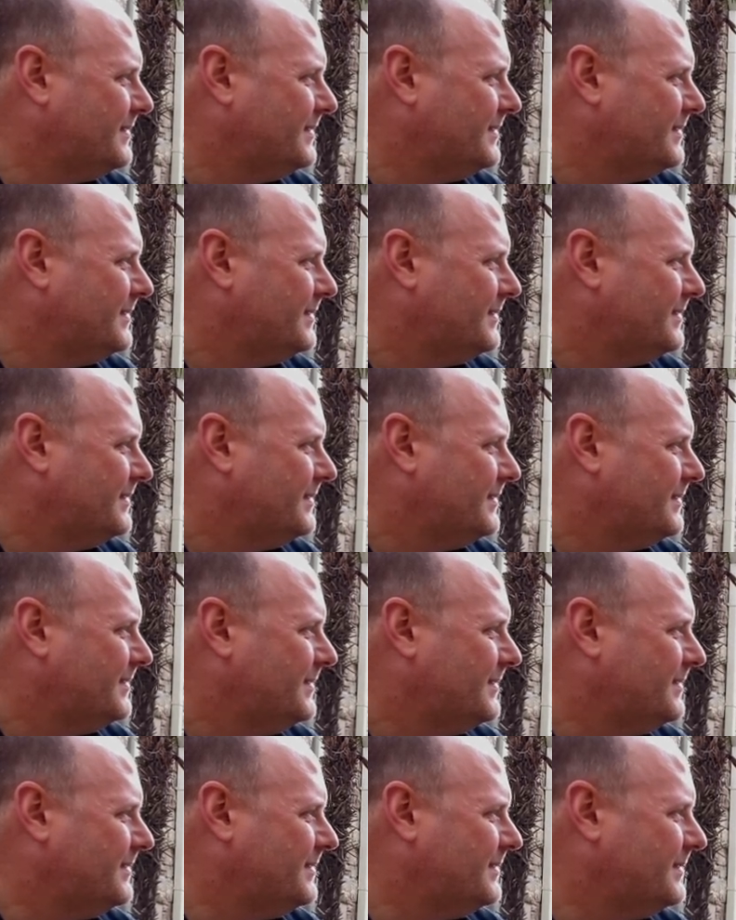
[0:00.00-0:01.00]

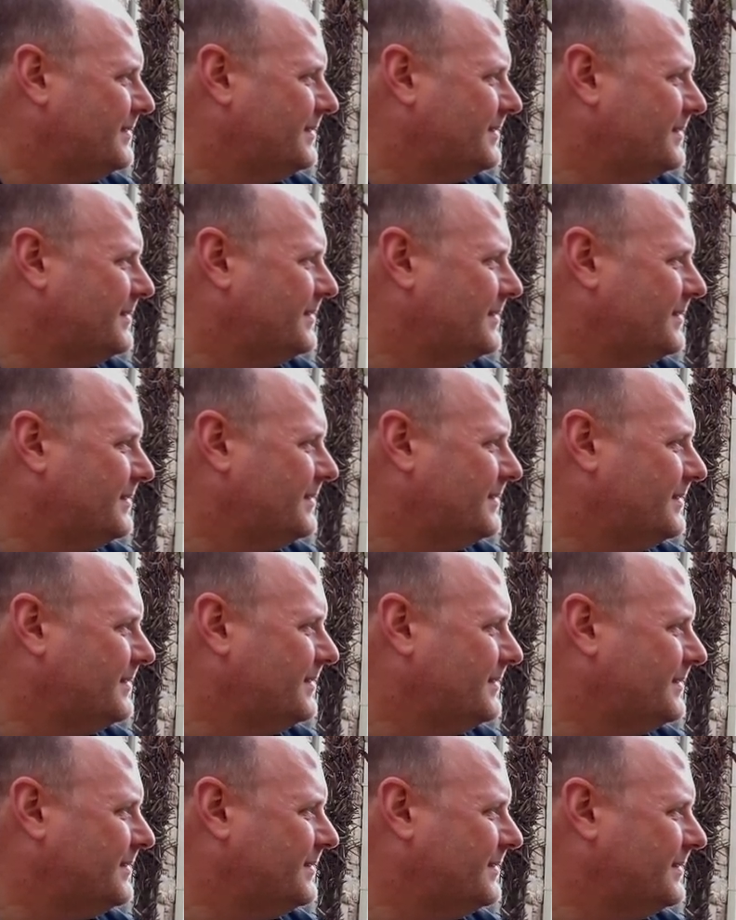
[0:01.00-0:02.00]

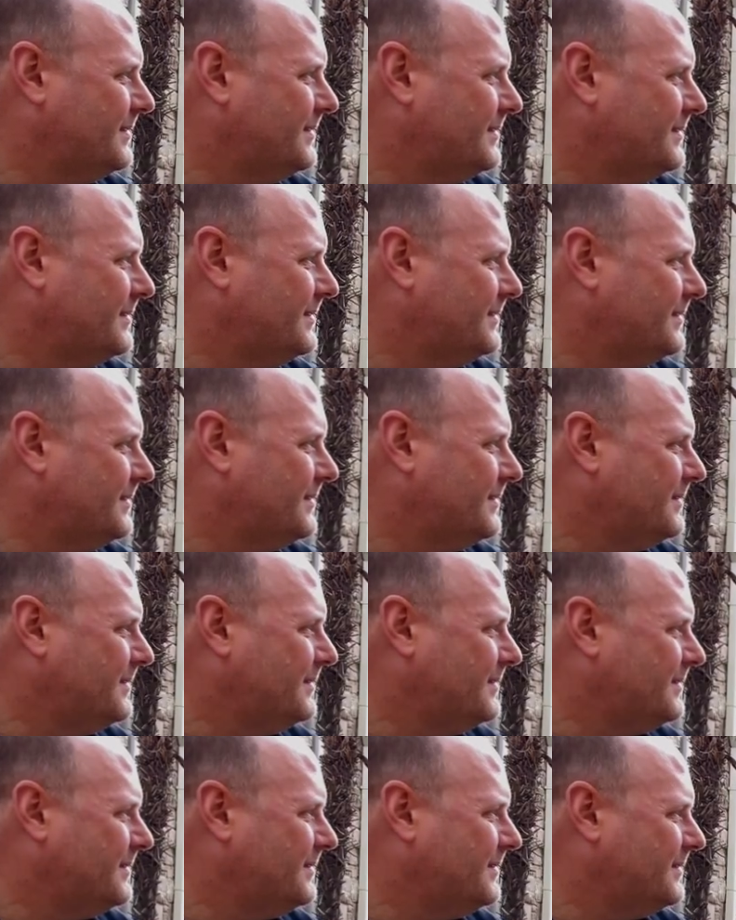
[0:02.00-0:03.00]

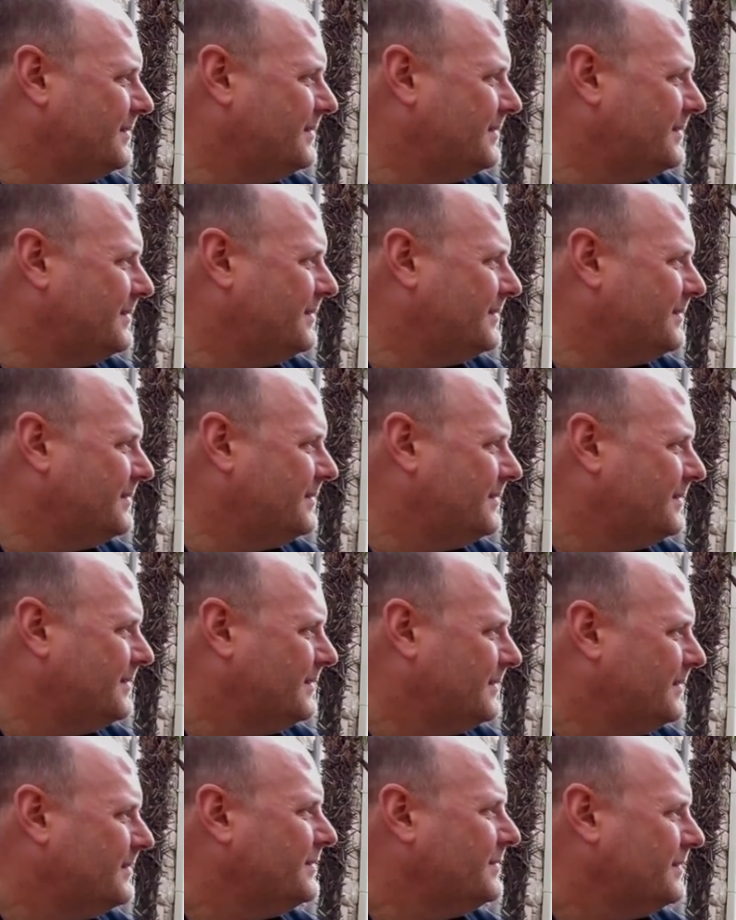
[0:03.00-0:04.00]

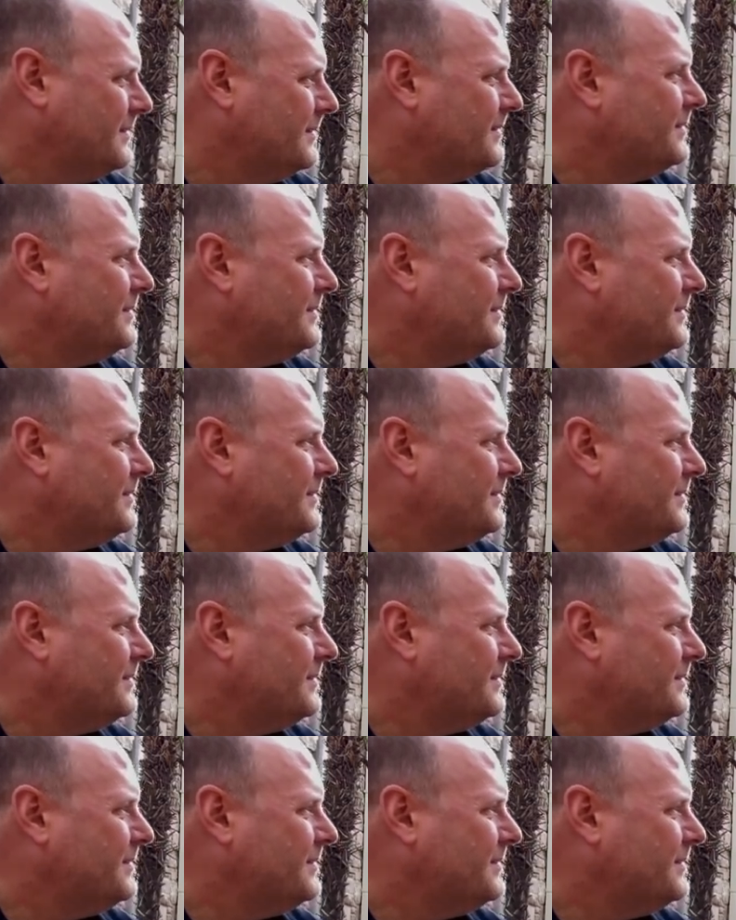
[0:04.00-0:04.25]
(not speaking)